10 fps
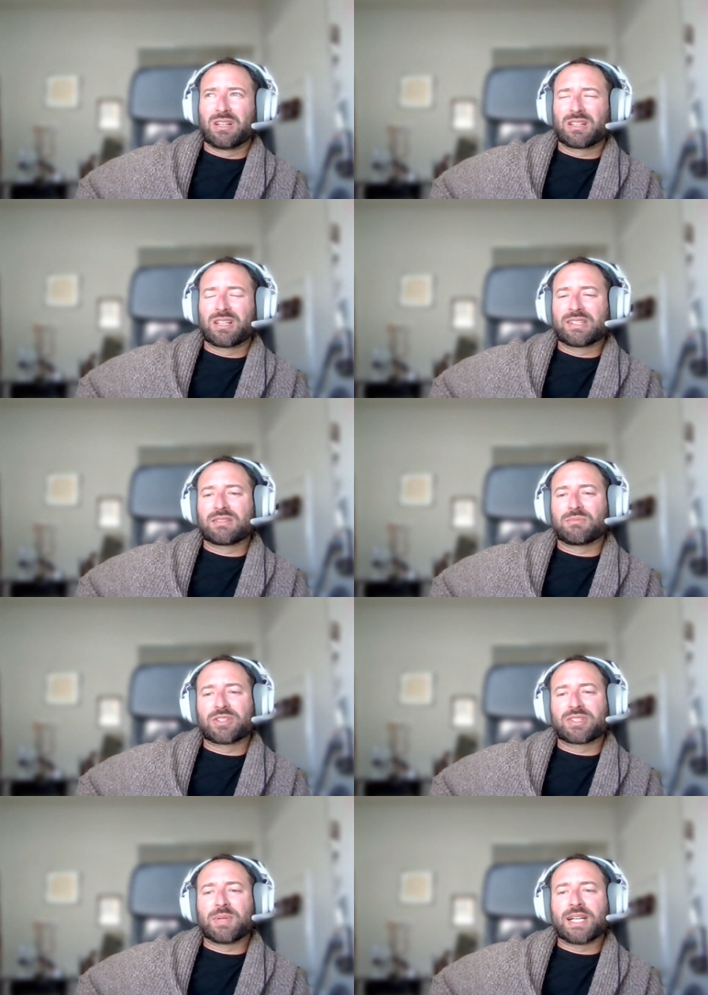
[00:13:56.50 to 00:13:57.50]
customer
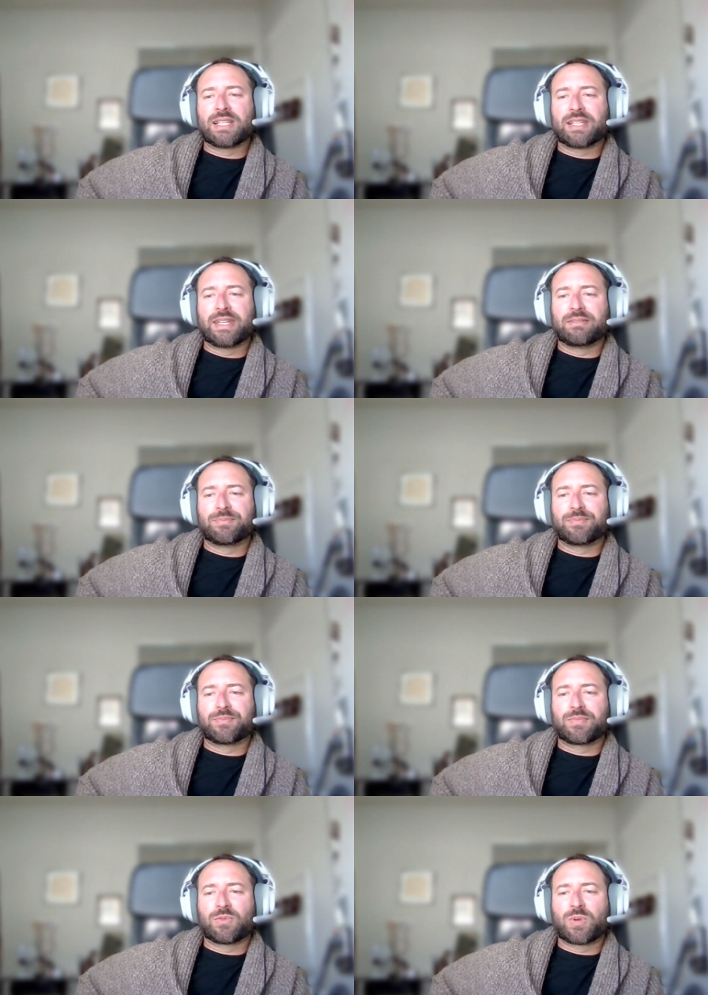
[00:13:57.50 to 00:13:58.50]
spotlight,
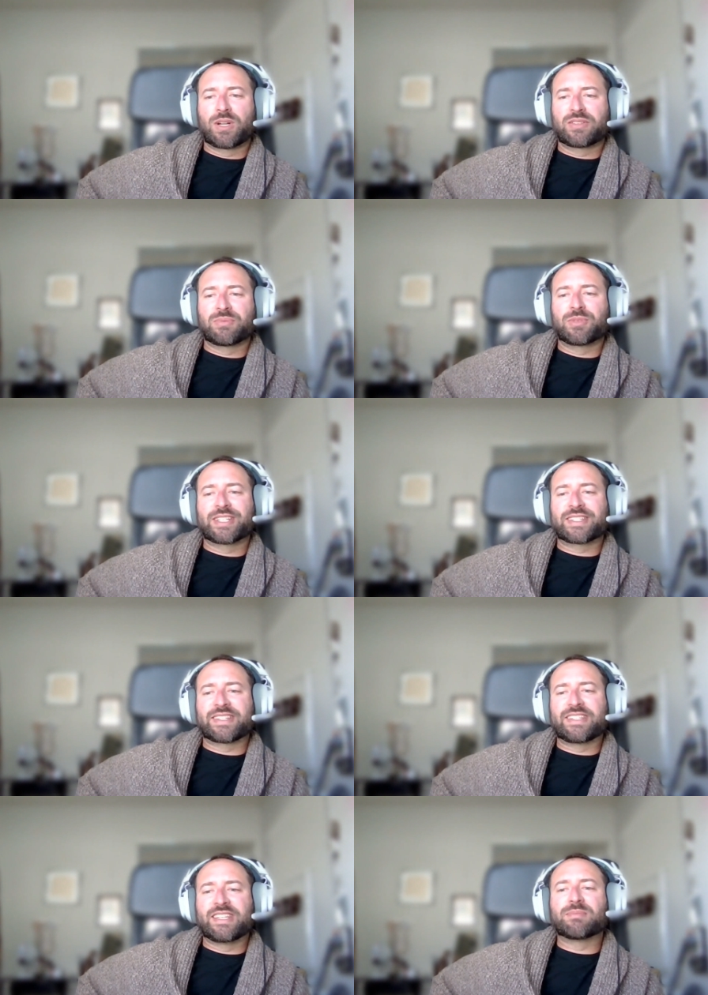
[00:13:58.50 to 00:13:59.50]
where someone
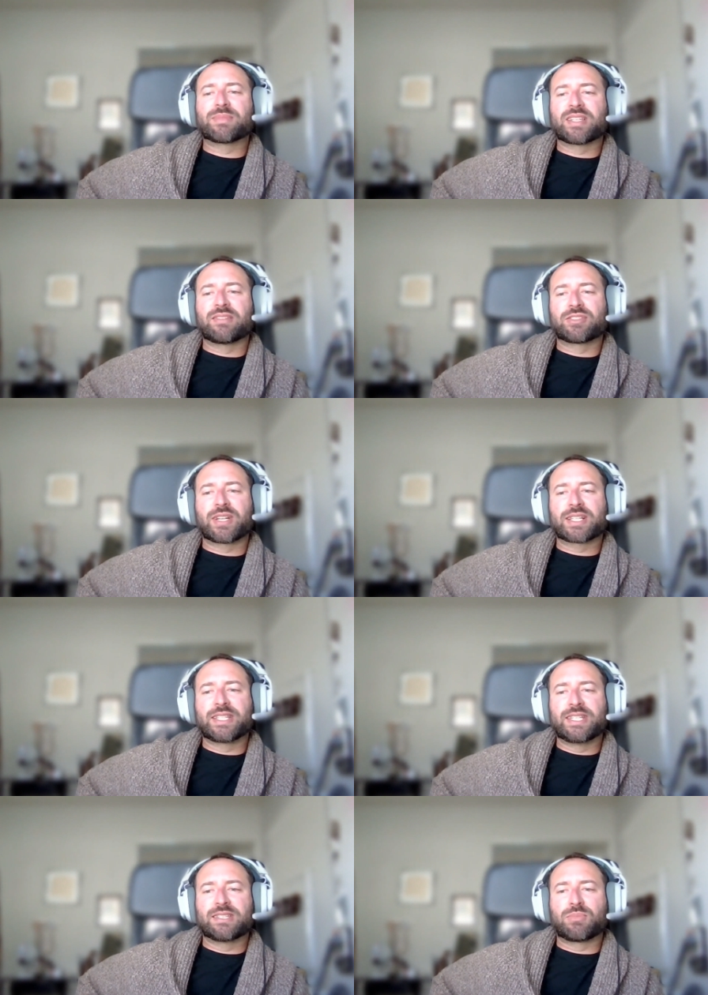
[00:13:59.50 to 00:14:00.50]
doesn't see themselves
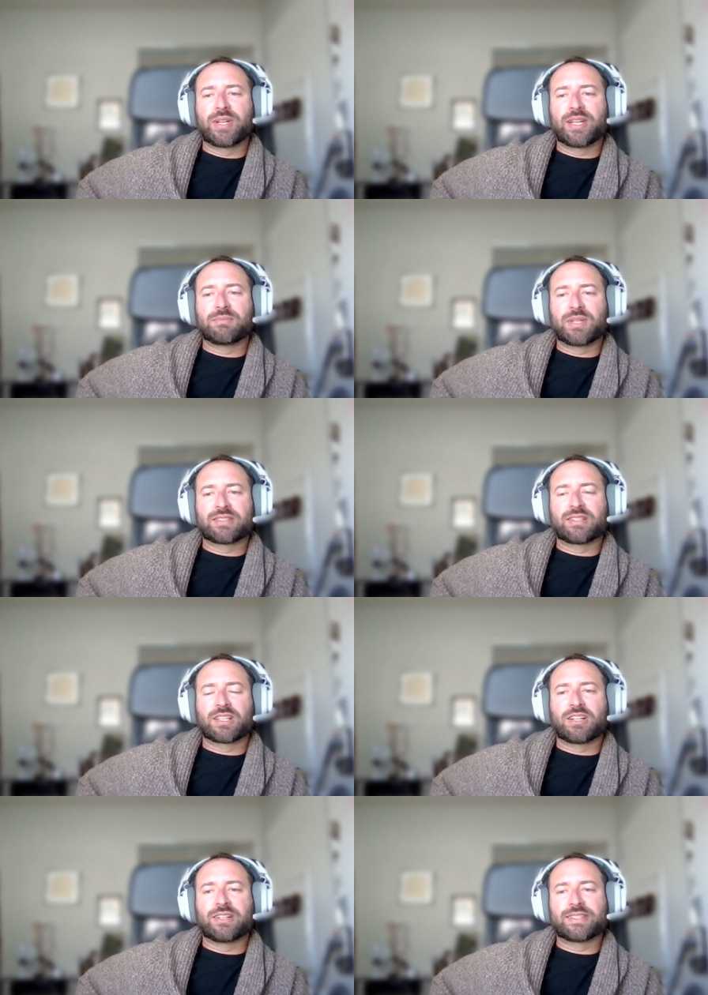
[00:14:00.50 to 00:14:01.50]
directly in the brand based on
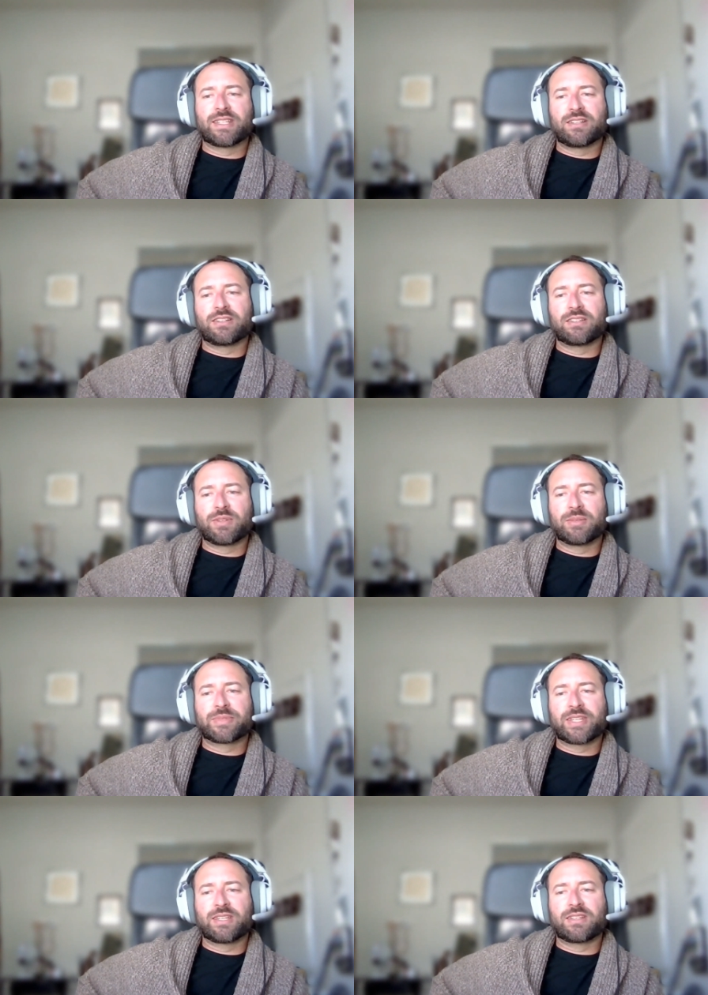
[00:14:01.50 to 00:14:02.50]
the content on the website,